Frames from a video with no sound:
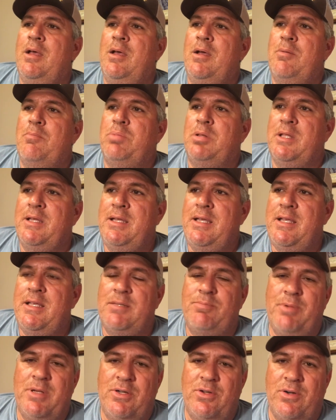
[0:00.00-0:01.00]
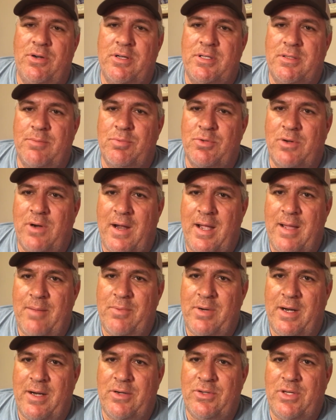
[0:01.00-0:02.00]
Please be sure to subscribe
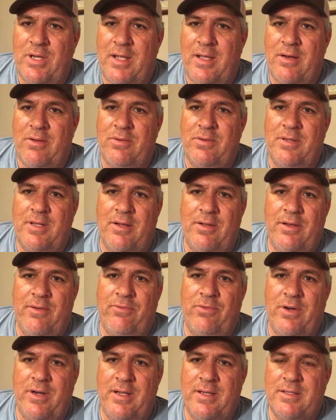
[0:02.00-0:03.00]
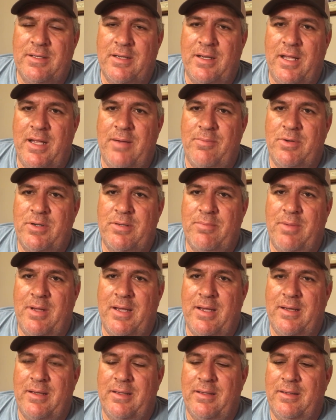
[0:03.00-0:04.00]
to our channel. Tell your friends and neighbors
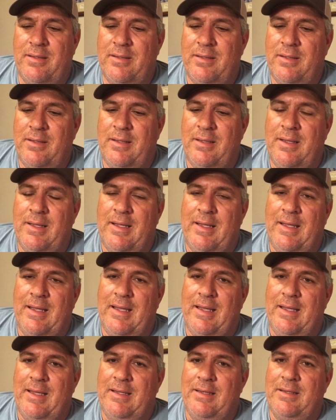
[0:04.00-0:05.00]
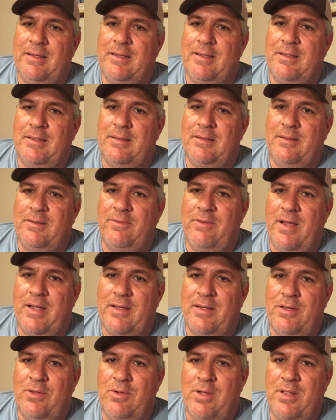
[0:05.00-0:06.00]
about it. And if I
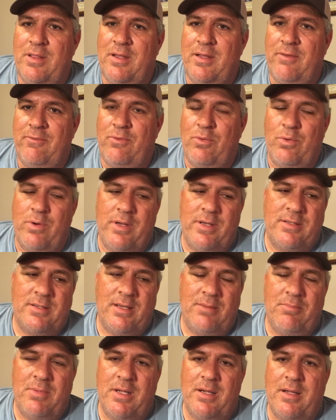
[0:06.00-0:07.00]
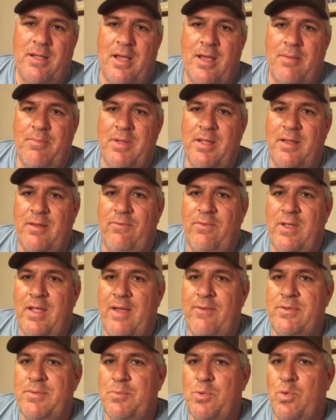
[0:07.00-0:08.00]
can do anything for you, send me a comment. If you
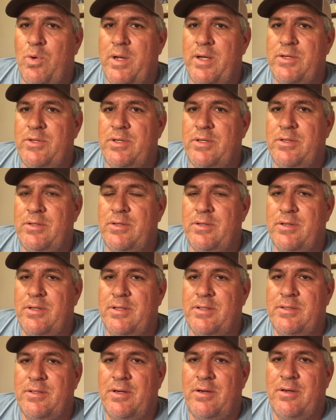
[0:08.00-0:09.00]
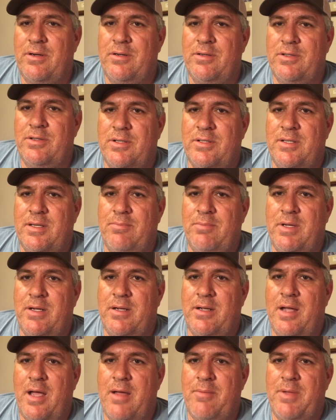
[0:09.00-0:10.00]
have some questions or concerns, send me a
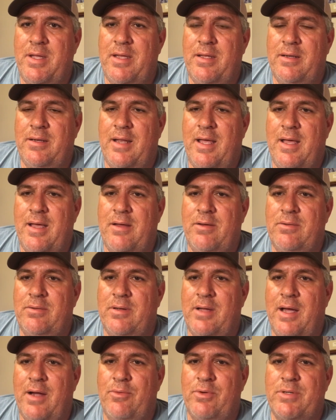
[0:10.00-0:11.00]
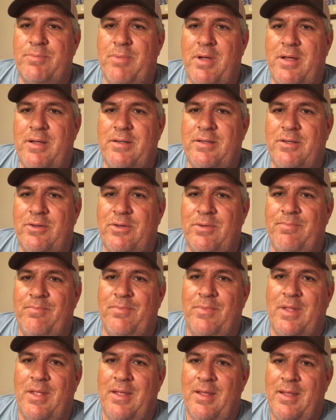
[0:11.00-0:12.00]
comment, and I'll respond to them.
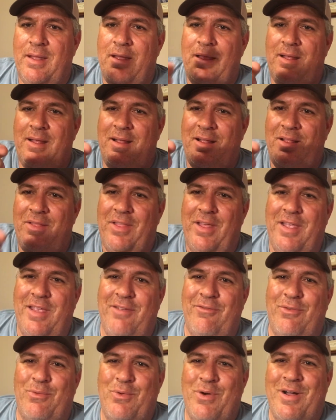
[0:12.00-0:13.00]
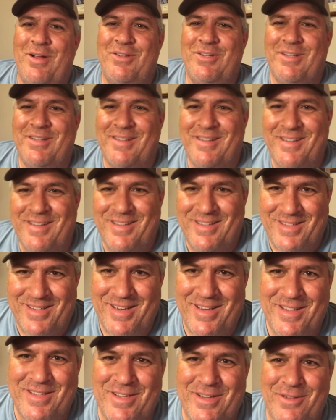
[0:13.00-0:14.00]
Thank you for watching. See
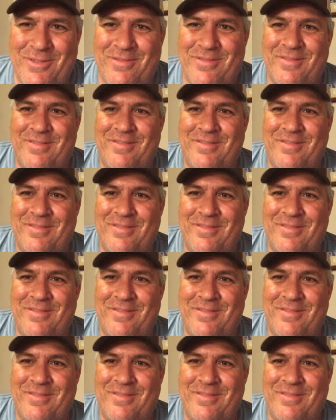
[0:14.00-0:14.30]
you soon.